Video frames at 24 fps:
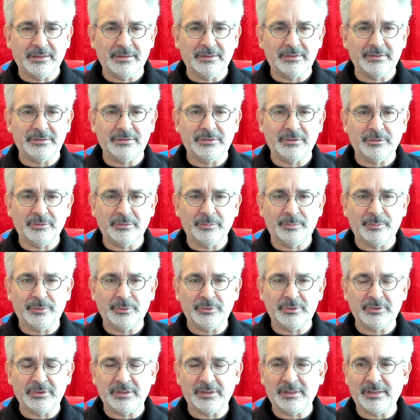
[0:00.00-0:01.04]
So
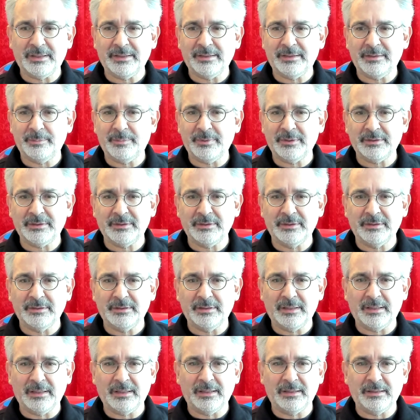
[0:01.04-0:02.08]
push the like
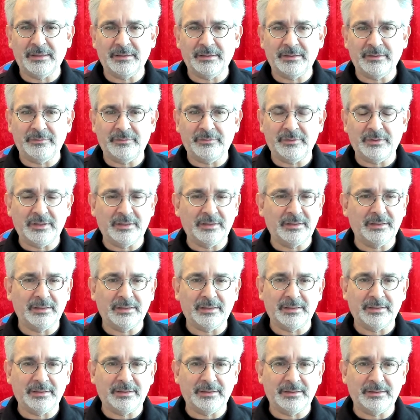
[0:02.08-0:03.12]
button, and if you didn't
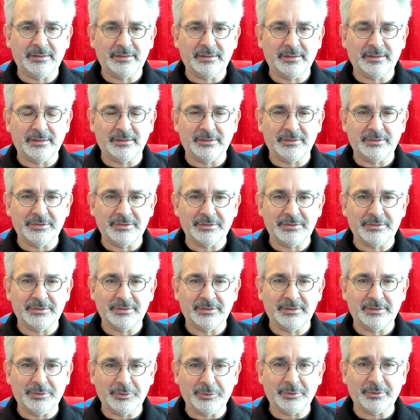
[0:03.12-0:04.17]
like it, then just
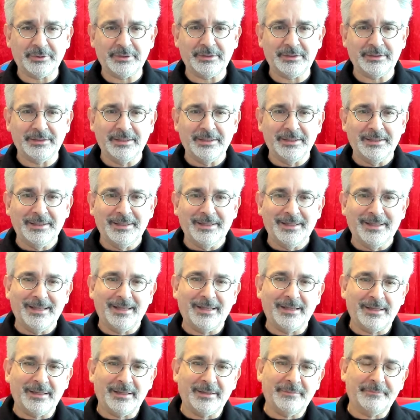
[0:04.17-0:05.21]
ignore it.
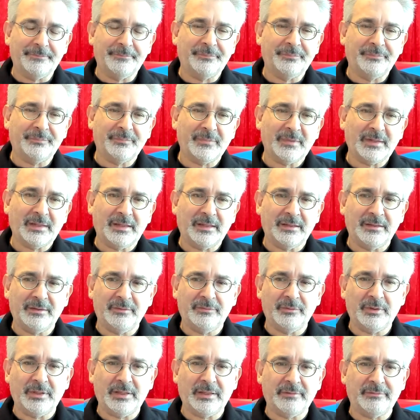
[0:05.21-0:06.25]
And
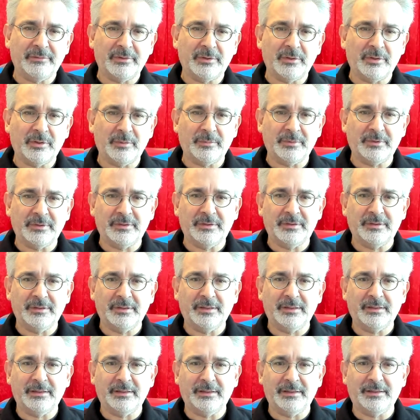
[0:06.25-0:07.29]
if you have a comment,
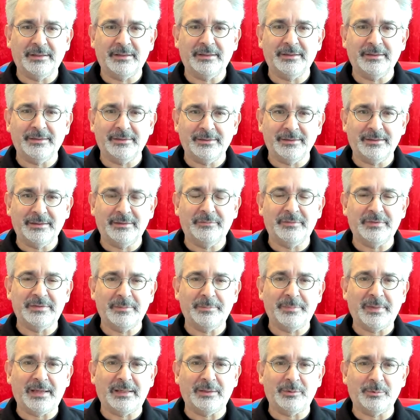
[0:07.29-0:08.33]
if it's a
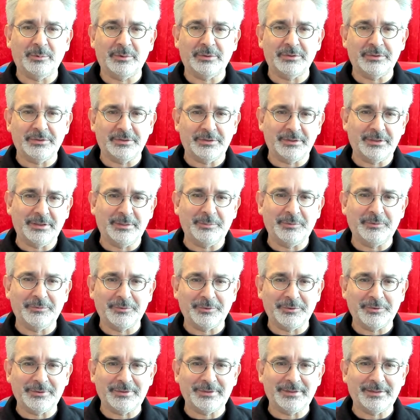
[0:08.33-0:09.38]
bad one, just keep it
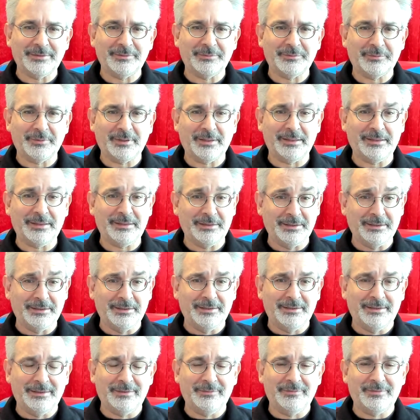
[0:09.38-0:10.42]
for yourself, right?
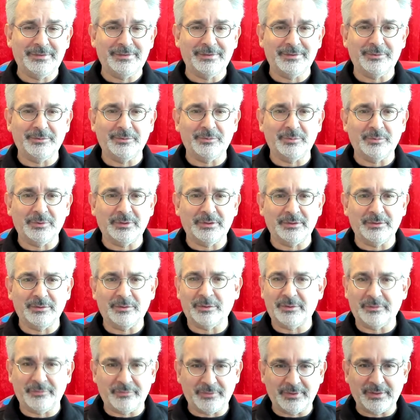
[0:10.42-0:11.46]
If it's a good one,
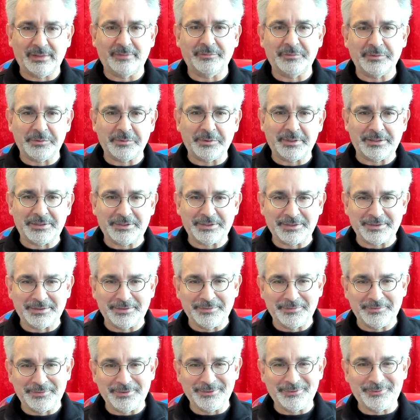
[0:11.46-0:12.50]
or if you have a question,
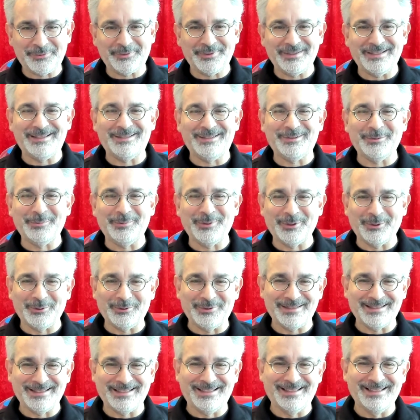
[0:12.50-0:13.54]
feel free to
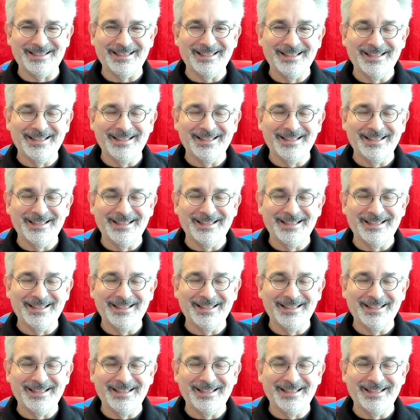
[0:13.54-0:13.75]
post it.